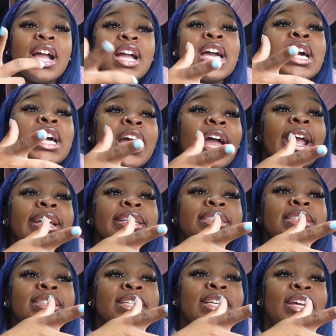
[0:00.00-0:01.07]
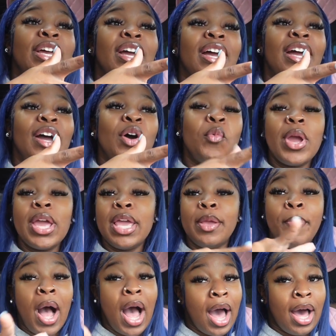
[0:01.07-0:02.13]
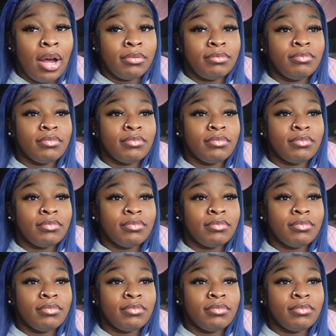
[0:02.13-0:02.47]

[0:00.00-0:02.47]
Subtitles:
Cause when he pop,